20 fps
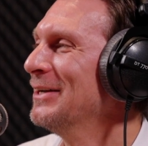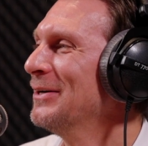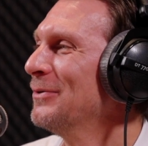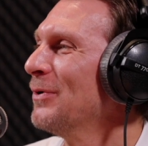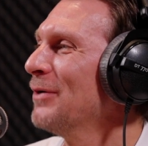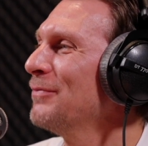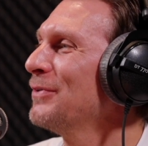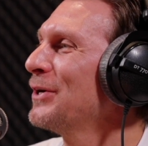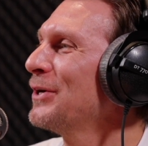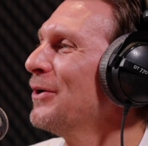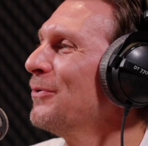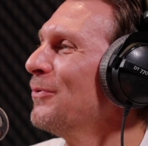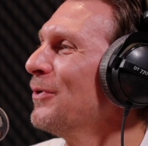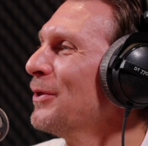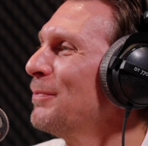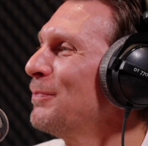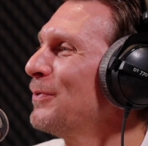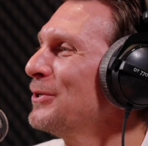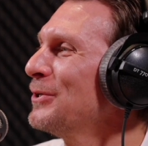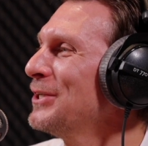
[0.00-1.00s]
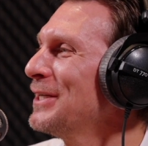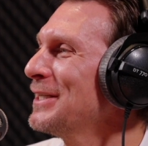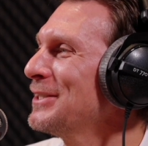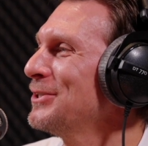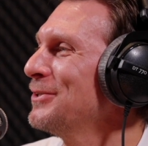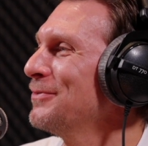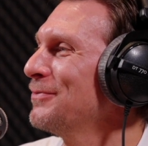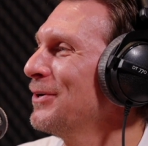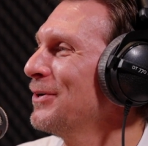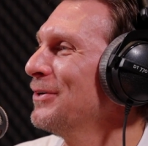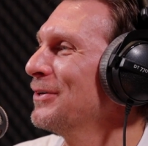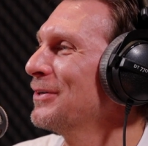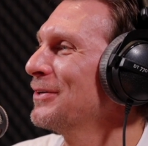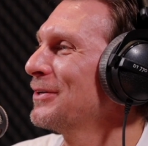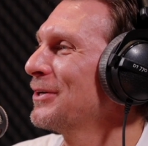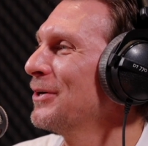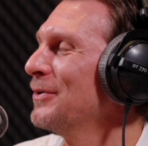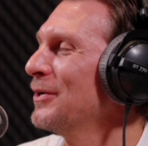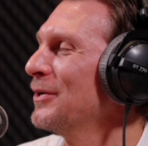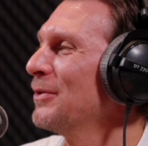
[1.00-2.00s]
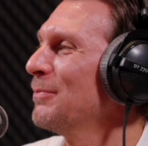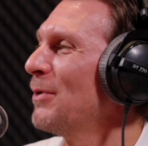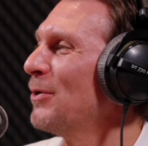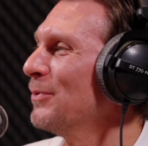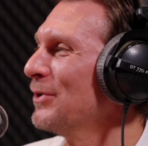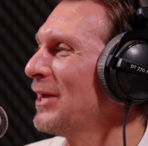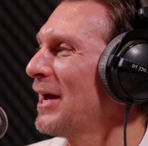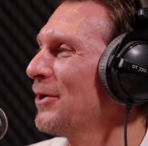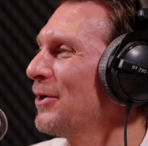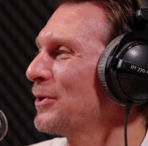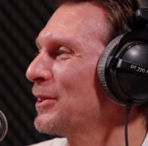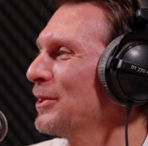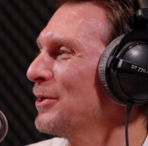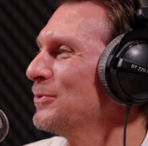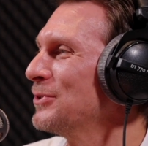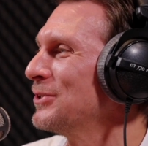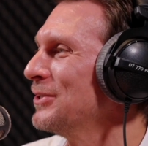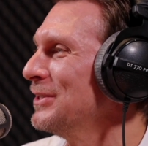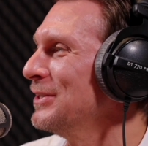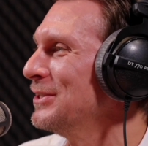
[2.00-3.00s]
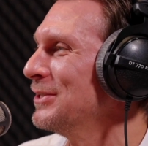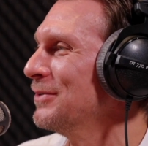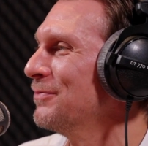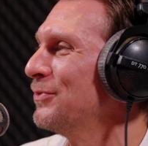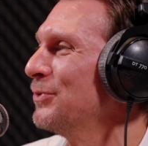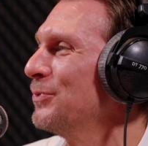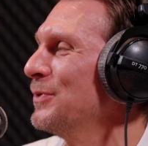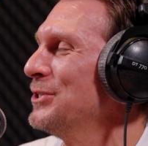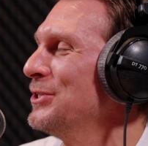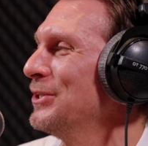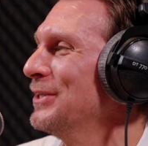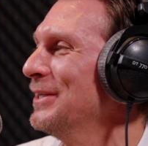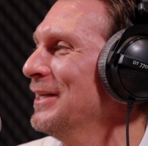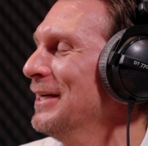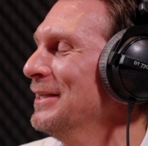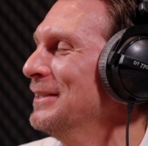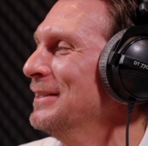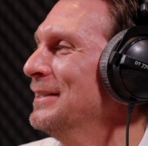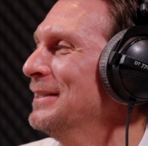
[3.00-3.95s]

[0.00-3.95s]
What have you got? What are the projects you've got going at the moment? How close are they to fruition now?